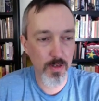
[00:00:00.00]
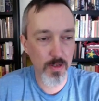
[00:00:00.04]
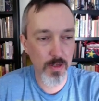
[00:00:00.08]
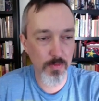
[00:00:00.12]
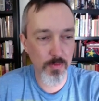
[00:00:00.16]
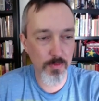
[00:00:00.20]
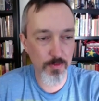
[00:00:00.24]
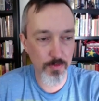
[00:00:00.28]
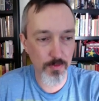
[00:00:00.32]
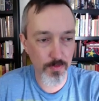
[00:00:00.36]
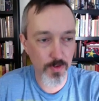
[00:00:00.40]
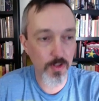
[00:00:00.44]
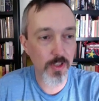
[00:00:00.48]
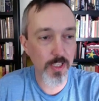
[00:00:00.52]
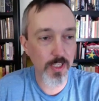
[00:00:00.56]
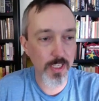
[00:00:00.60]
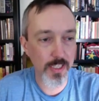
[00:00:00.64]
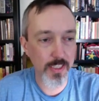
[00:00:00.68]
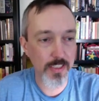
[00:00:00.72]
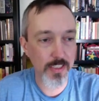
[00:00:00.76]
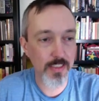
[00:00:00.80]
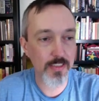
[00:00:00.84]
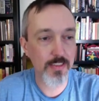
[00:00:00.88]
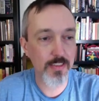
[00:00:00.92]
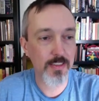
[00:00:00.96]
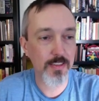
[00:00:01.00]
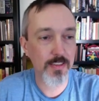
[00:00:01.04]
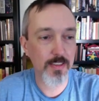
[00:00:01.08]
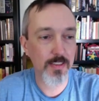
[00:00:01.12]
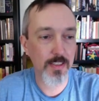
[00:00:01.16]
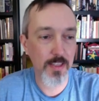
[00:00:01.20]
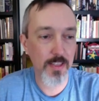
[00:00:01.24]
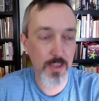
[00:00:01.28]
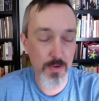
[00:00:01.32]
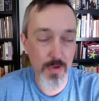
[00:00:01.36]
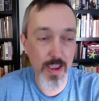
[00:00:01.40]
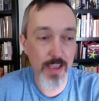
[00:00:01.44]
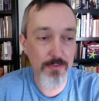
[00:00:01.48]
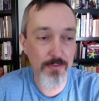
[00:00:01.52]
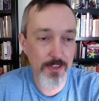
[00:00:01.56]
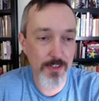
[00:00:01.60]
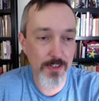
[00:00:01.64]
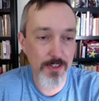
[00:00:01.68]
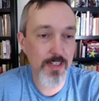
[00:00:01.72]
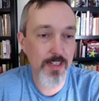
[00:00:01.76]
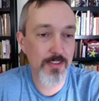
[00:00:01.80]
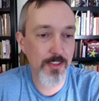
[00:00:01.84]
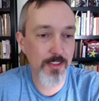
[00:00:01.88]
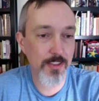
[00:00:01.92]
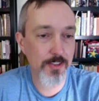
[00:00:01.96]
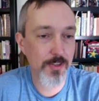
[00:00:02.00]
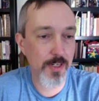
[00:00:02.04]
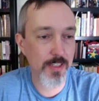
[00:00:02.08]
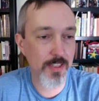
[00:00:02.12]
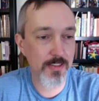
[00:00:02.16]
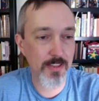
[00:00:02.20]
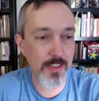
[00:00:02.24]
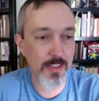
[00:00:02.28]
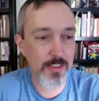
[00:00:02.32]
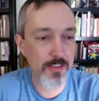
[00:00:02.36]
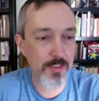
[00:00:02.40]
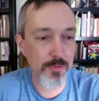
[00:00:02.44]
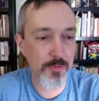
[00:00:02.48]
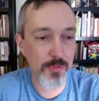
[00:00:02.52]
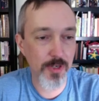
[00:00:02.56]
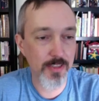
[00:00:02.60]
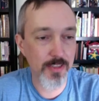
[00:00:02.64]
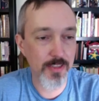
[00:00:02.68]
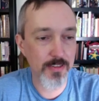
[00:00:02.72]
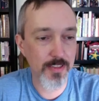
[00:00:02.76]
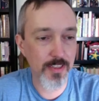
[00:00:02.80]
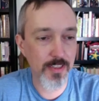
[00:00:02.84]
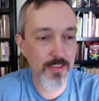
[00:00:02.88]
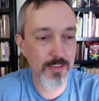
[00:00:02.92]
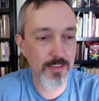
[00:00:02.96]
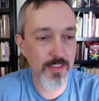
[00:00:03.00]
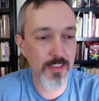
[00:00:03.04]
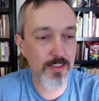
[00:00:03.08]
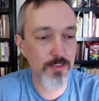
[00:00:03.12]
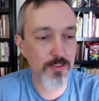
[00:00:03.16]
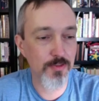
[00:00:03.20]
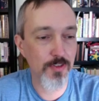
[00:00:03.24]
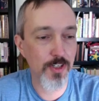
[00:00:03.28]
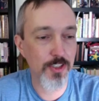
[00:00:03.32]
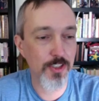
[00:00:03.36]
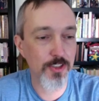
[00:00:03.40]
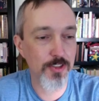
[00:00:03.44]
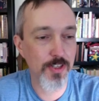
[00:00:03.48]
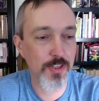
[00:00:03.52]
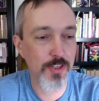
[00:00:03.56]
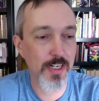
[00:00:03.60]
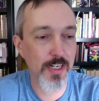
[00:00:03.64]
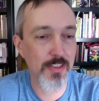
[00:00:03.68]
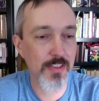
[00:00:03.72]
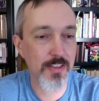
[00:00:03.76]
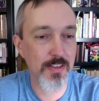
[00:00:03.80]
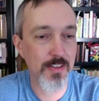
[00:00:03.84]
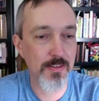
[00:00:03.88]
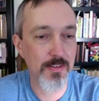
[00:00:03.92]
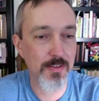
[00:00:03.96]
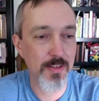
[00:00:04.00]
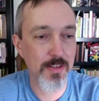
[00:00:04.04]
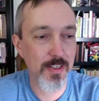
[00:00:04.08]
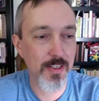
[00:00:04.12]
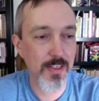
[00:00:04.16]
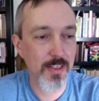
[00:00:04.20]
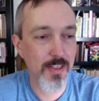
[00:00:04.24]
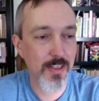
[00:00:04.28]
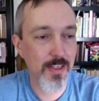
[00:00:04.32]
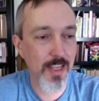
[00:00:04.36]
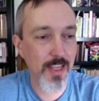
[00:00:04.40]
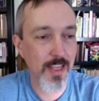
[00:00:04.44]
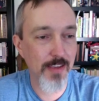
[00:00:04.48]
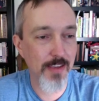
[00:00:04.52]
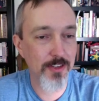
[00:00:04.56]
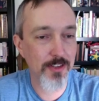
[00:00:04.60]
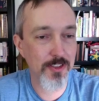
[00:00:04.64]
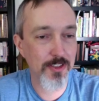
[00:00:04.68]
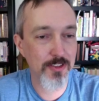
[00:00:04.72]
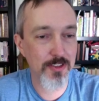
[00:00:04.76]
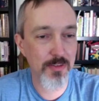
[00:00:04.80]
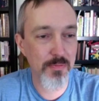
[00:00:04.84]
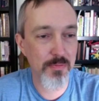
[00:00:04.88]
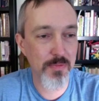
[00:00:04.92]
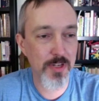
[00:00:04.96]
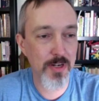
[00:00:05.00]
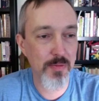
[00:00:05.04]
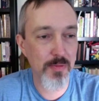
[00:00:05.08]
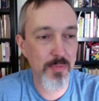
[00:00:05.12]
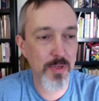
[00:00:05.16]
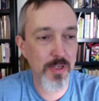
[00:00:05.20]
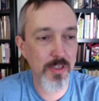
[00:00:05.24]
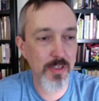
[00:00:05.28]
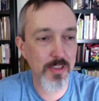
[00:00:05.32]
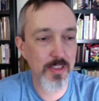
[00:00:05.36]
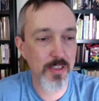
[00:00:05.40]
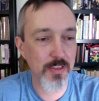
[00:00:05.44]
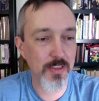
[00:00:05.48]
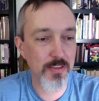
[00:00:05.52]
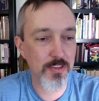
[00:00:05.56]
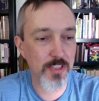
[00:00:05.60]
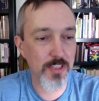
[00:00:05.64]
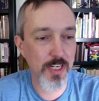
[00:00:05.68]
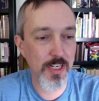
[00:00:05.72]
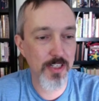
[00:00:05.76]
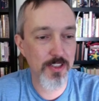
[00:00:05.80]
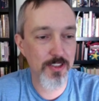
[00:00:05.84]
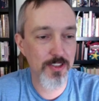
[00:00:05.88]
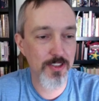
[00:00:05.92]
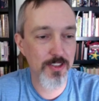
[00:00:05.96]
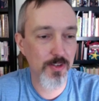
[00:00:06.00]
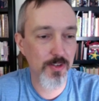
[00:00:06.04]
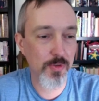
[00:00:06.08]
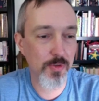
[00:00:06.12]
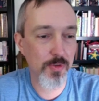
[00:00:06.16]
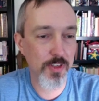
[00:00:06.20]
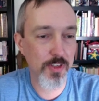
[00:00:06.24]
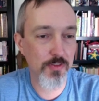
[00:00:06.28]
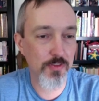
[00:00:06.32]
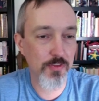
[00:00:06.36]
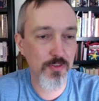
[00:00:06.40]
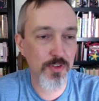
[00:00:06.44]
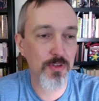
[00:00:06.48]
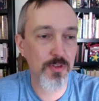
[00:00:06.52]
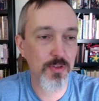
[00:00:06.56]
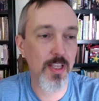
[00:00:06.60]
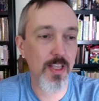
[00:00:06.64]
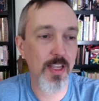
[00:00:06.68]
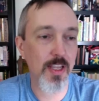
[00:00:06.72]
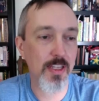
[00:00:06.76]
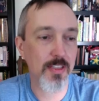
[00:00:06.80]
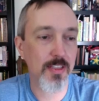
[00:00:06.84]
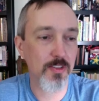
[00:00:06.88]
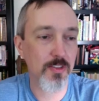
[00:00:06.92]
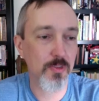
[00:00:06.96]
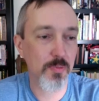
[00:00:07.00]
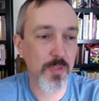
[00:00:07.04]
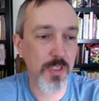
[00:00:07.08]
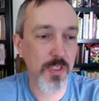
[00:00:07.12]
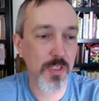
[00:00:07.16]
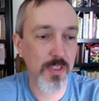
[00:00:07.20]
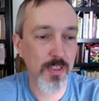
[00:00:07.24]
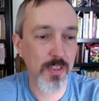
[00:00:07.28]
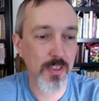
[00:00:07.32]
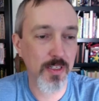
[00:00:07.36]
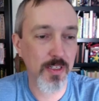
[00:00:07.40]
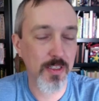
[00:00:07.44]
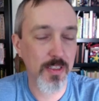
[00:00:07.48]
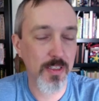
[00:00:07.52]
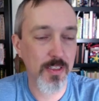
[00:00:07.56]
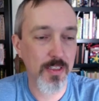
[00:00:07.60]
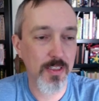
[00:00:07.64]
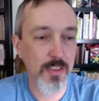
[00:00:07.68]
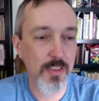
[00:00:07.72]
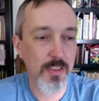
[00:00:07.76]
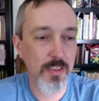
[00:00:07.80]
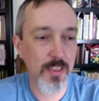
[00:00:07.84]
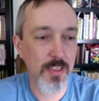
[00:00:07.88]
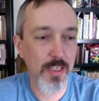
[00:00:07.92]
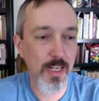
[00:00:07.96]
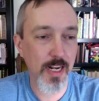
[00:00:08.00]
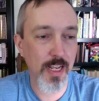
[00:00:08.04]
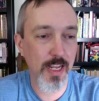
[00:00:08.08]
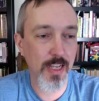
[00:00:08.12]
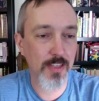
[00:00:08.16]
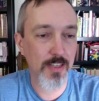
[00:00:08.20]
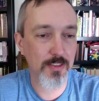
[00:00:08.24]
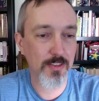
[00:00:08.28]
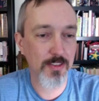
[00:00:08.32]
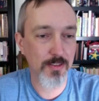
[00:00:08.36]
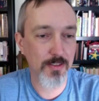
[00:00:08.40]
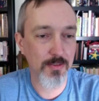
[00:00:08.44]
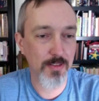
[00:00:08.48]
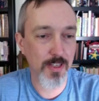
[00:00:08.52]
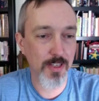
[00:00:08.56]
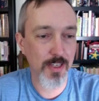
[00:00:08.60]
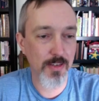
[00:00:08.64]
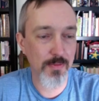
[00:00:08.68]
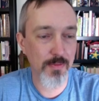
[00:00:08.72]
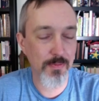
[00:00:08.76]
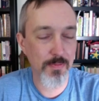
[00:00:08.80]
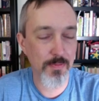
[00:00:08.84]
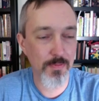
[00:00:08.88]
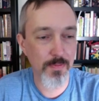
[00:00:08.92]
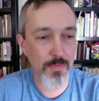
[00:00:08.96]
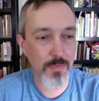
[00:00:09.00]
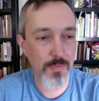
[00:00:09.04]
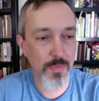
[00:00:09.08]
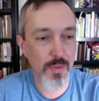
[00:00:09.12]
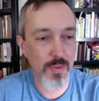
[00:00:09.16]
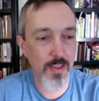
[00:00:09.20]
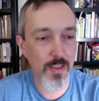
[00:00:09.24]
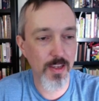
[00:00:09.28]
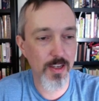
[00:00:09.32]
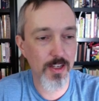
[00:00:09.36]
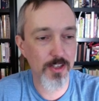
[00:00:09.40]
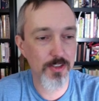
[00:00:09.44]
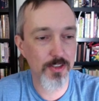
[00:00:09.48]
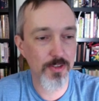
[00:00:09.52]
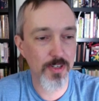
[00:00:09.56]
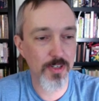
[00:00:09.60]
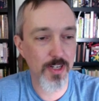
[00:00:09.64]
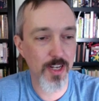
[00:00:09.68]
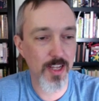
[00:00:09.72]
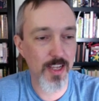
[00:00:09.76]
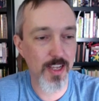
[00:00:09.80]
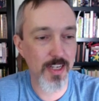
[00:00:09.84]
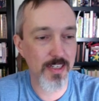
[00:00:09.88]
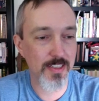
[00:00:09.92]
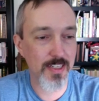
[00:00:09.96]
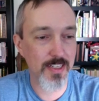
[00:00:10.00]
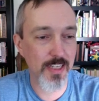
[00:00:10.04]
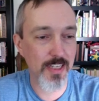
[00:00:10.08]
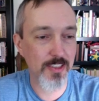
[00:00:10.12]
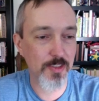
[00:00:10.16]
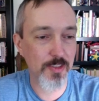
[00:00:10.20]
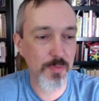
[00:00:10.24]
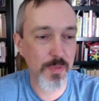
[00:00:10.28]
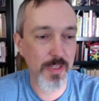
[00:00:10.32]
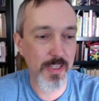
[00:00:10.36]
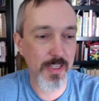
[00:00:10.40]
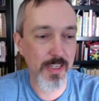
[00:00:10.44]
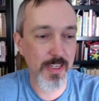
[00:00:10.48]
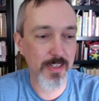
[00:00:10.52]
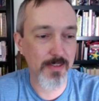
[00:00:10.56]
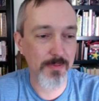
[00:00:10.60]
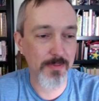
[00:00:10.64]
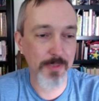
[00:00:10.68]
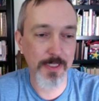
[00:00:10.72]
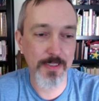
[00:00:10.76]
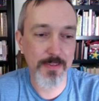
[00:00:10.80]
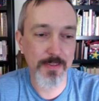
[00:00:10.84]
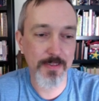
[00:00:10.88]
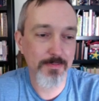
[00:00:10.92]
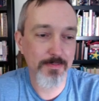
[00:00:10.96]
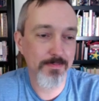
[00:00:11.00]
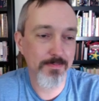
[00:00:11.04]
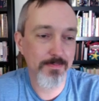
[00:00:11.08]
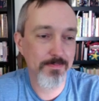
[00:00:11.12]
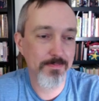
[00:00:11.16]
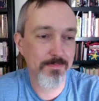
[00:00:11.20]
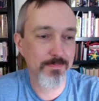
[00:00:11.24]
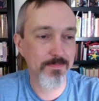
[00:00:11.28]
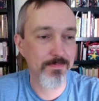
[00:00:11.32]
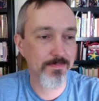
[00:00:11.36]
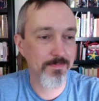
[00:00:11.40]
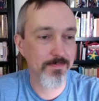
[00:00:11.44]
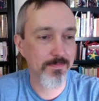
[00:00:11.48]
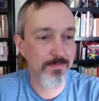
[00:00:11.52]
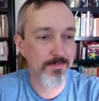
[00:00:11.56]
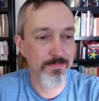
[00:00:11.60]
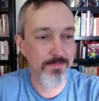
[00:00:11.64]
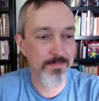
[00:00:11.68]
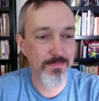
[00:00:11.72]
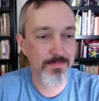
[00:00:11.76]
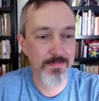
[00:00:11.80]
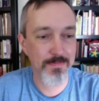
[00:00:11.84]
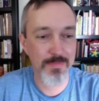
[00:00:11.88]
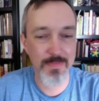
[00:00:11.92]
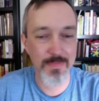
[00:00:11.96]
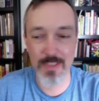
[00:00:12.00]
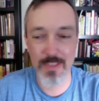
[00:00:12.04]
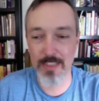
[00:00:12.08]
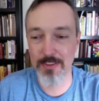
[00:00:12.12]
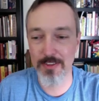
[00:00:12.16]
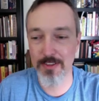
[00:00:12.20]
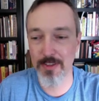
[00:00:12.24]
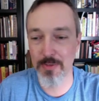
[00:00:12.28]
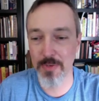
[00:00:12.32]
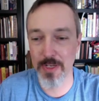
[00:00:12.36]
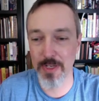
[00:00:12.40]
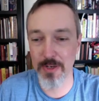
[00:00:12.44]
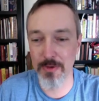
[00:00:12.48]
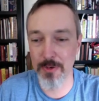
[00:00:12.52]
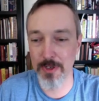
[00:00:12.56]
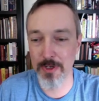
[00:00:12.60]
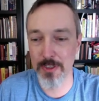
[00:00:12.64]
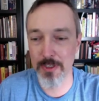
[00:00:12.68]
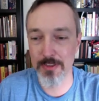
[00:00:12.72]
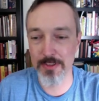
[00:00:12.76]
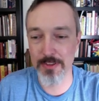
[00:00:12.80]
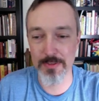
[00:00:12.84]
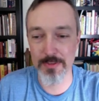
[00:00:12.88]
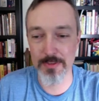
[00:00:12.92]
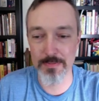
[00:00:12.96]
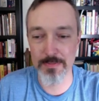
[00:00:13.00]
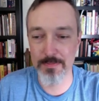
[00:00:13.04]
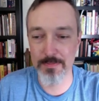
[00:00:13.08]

fully, you have to test the translation process, and it's frustrating to have to submit a bug that changed only a few lines, but it has a like 100-line test plan. But that's the way it works.